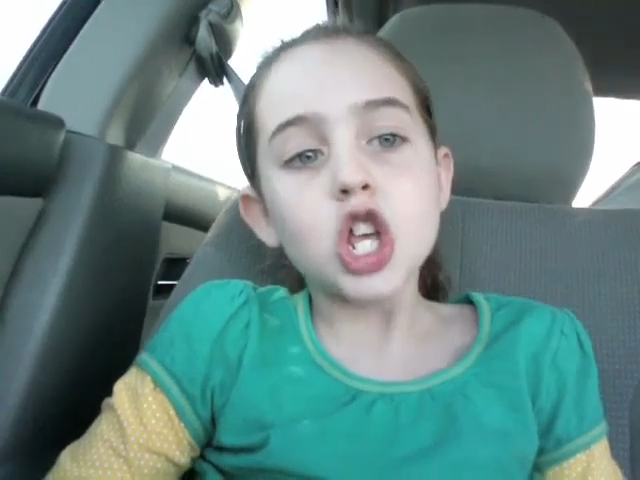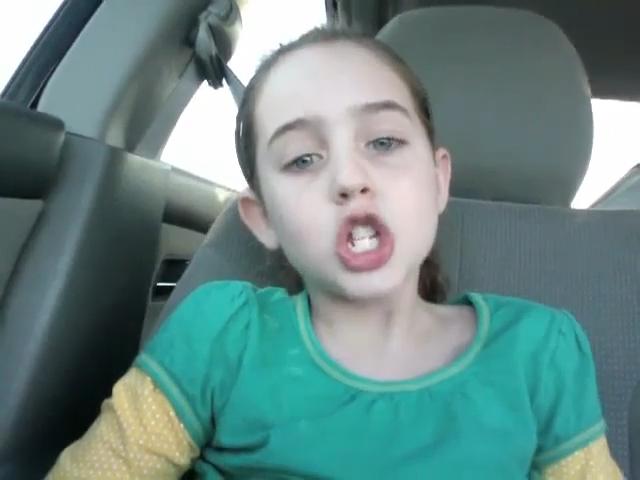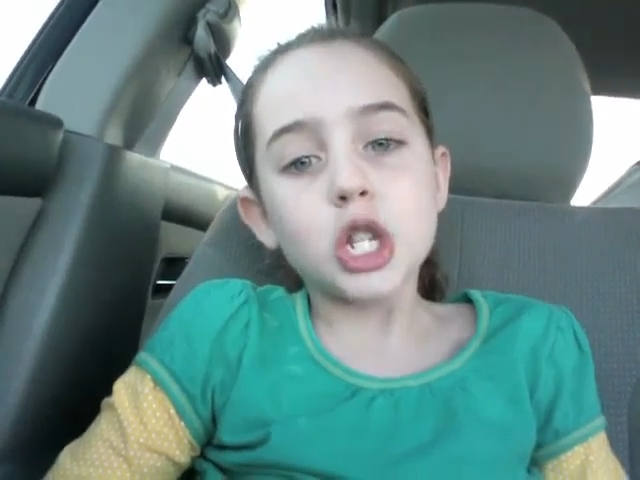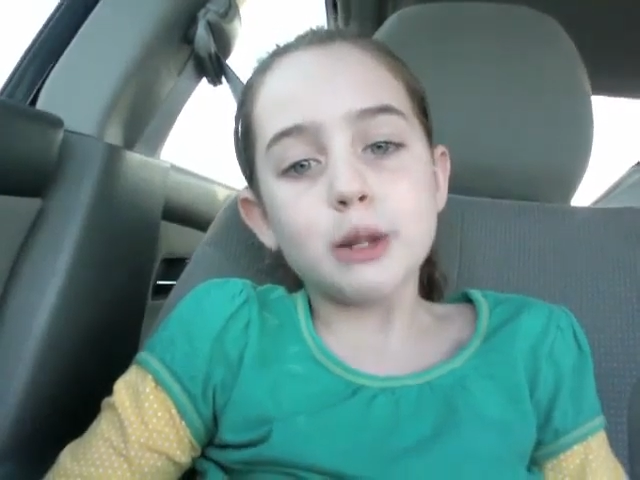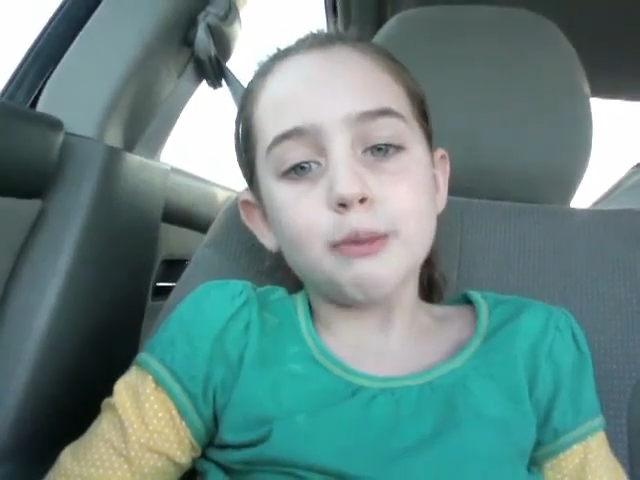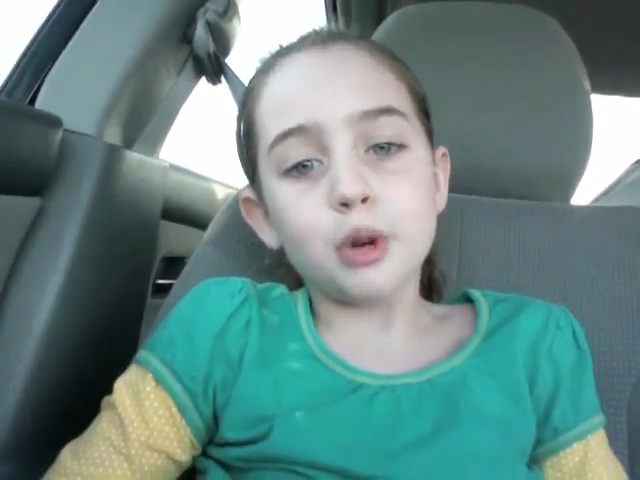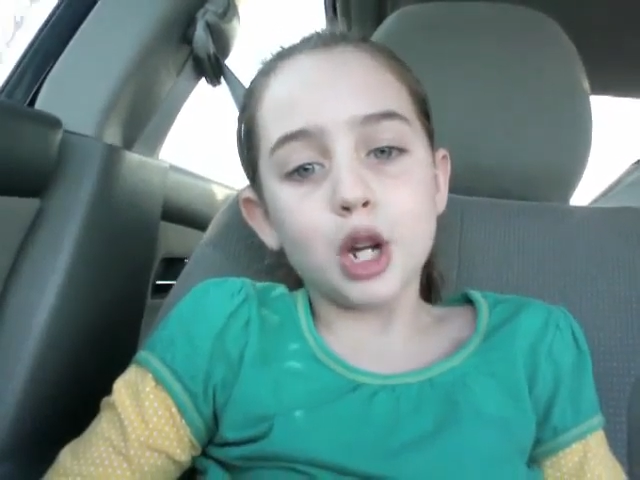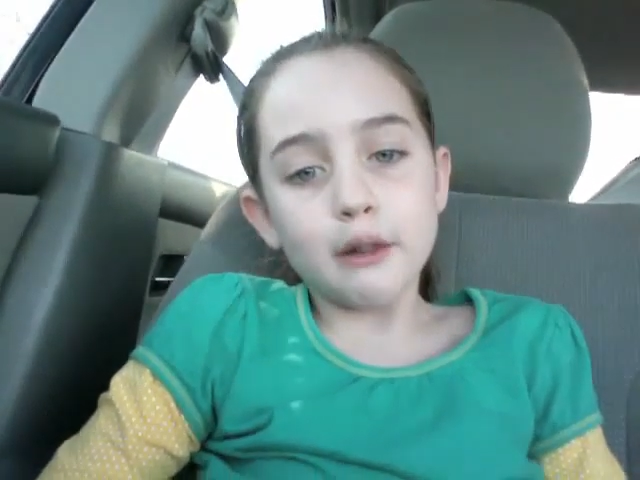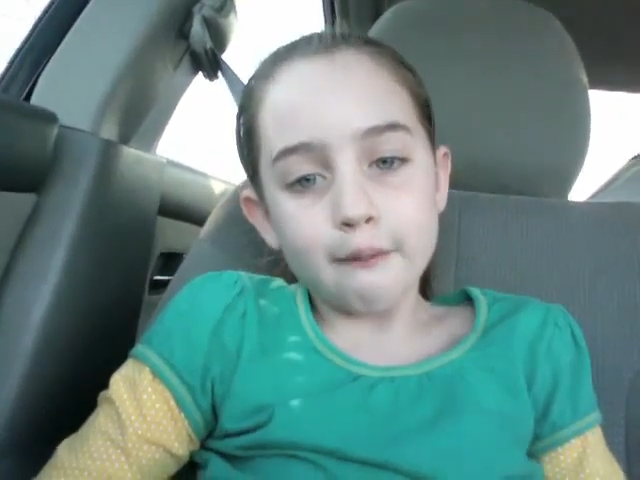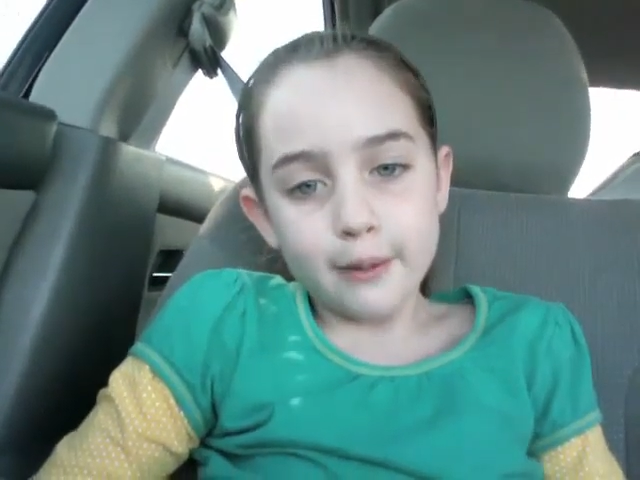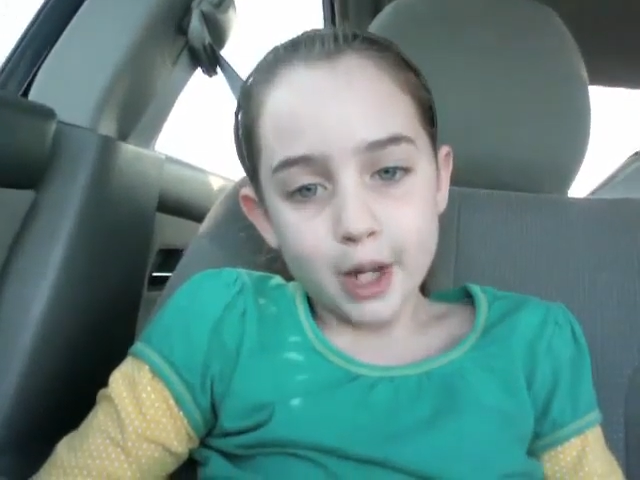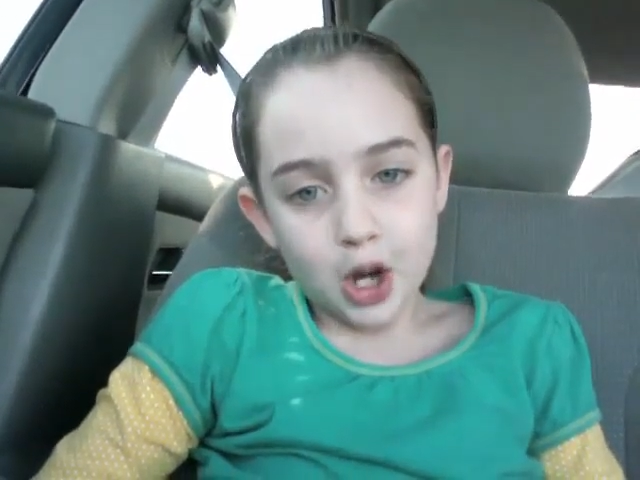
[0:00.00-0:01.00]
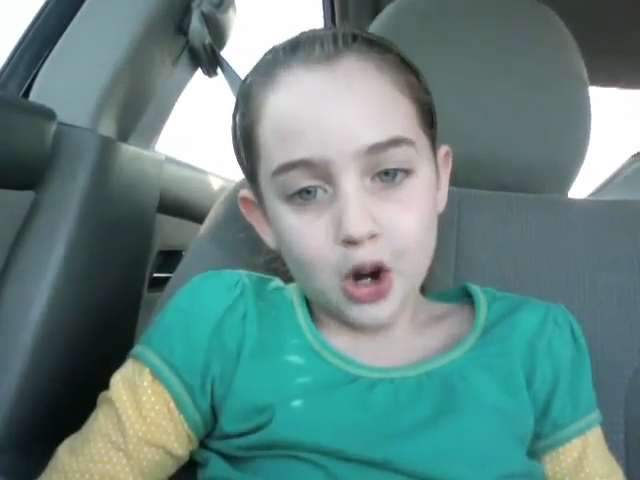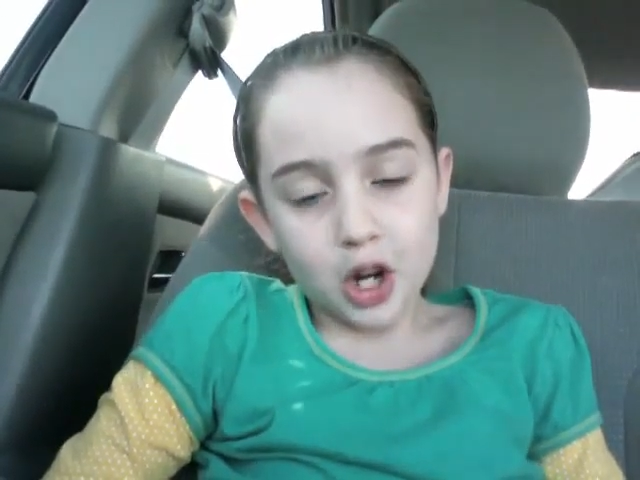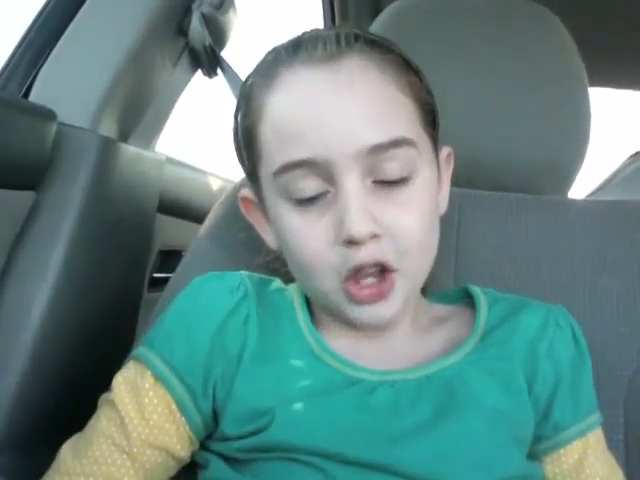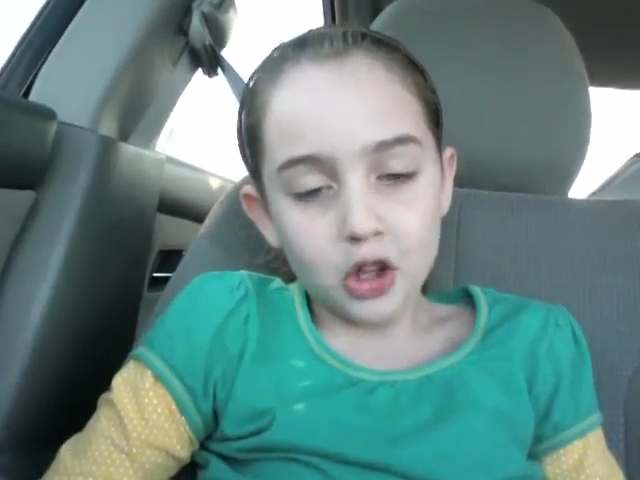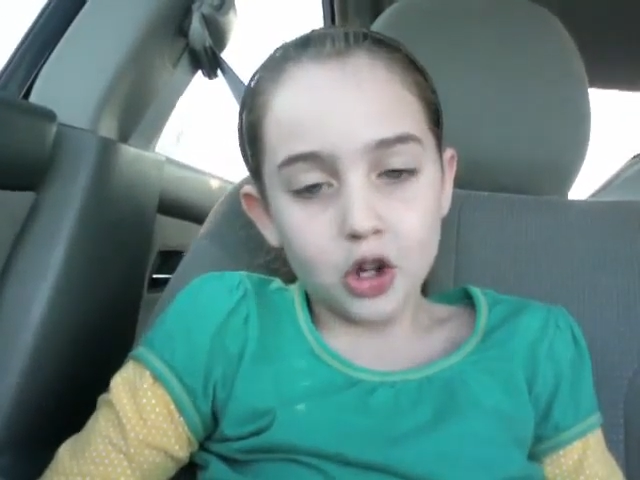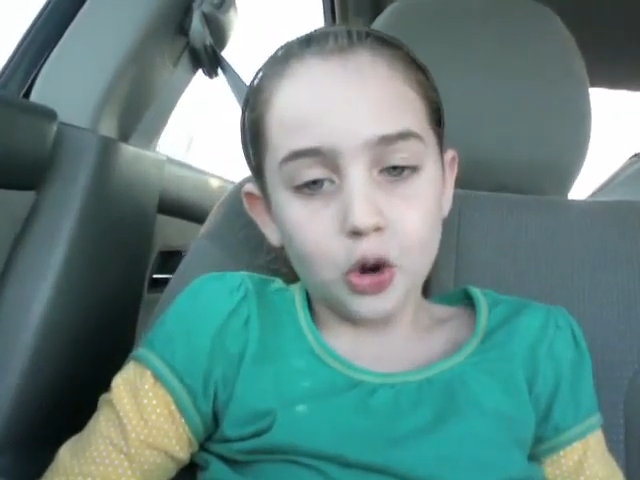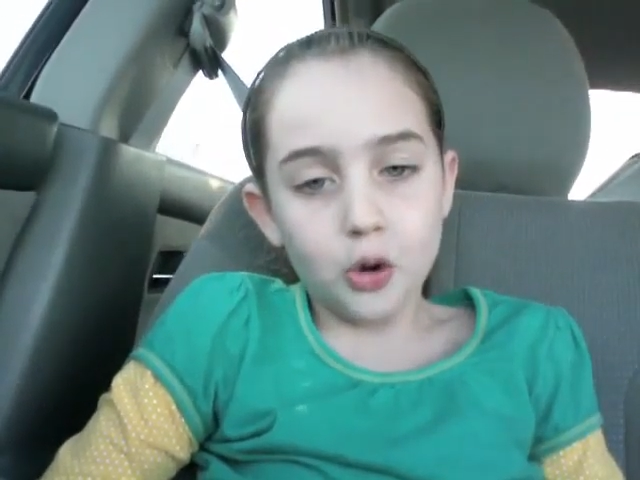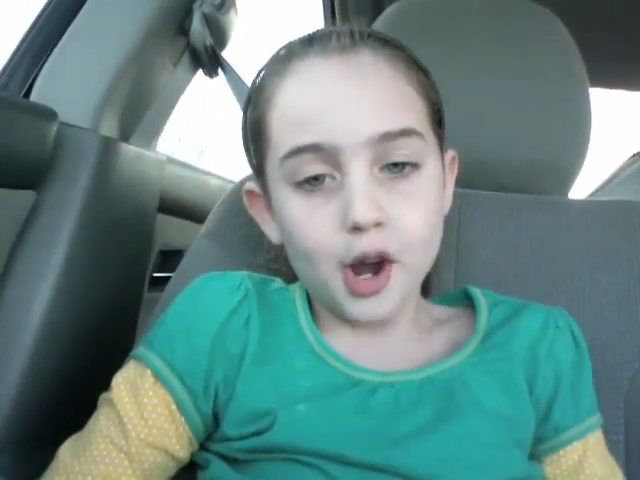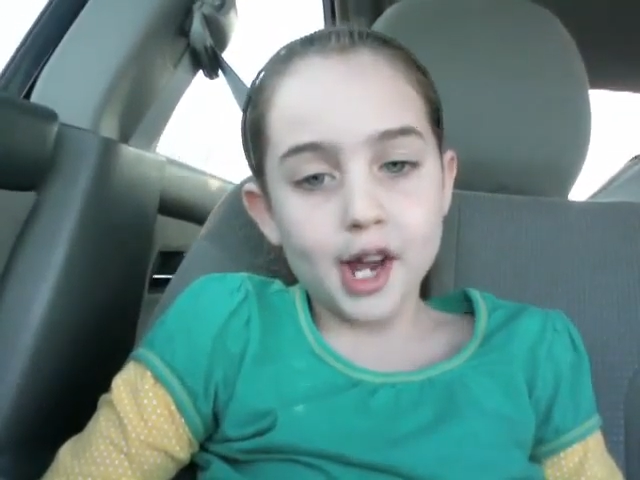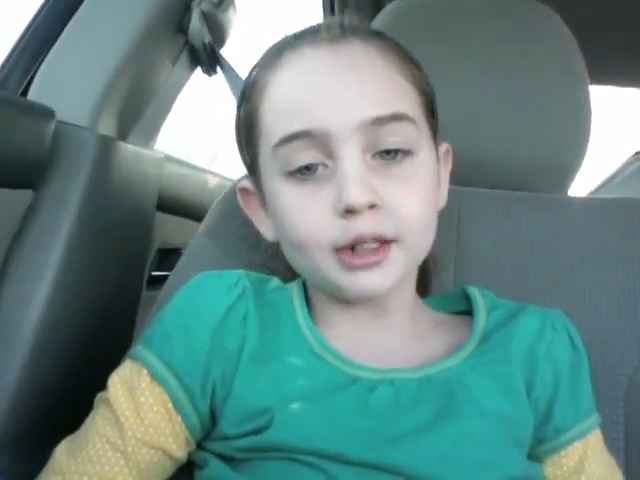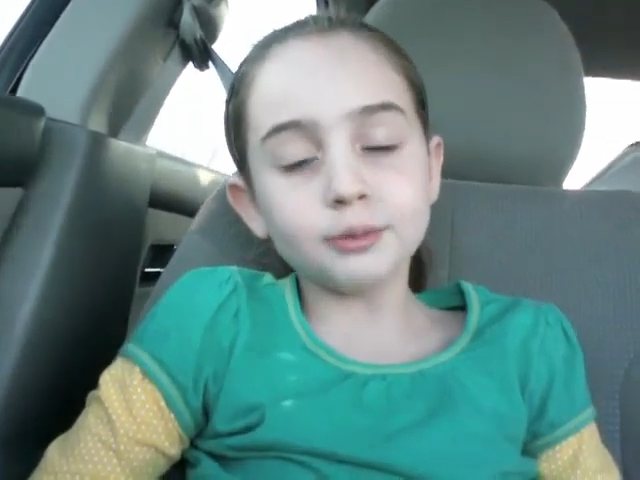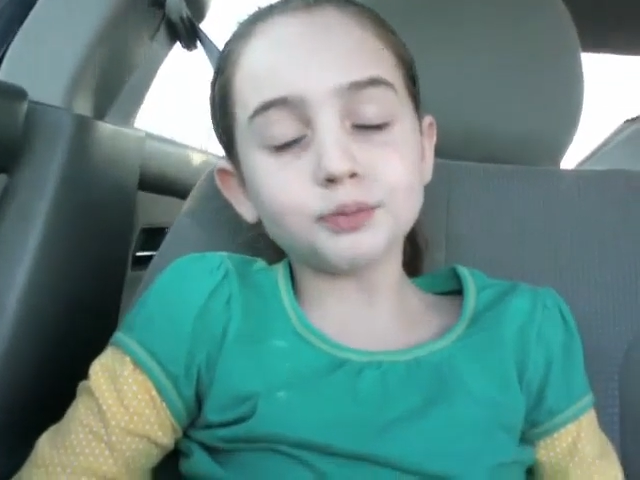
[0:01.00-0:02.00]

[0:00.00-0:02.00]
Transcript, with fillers: Springfield, Illinois.